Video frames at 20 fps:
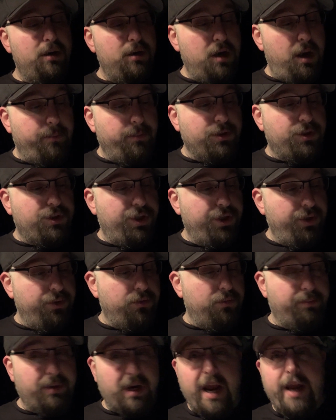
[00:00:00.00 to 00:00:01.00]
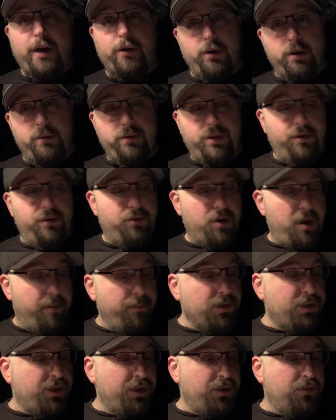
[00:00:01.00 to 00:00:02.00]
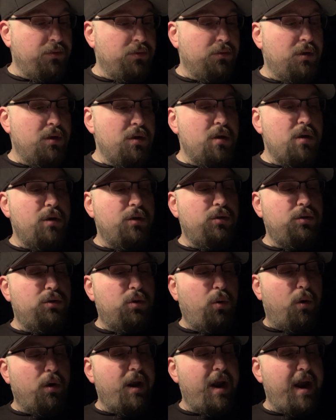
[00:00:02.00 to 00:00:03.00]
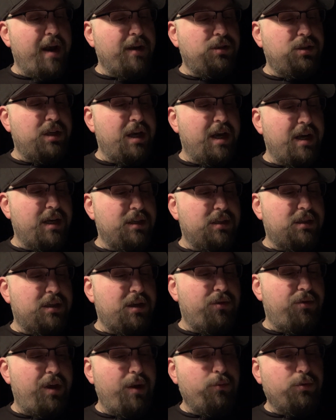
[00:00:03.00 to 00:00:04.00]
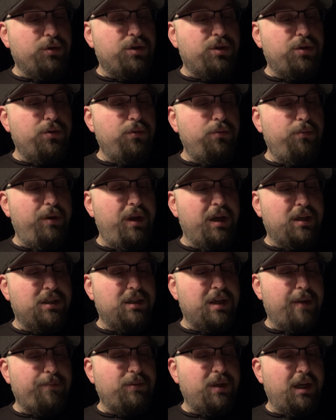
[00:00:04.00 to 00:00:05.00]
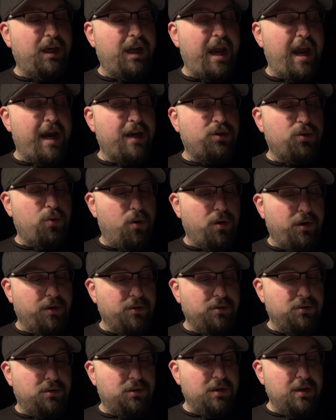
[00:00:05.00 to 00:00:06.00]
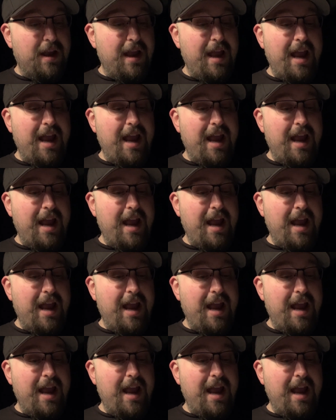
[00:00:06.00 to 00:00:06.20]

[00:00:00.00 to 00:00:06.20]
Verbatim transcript: Number two, but I agree with you. Number two, DoorDash says they will soon be accepting cash orders.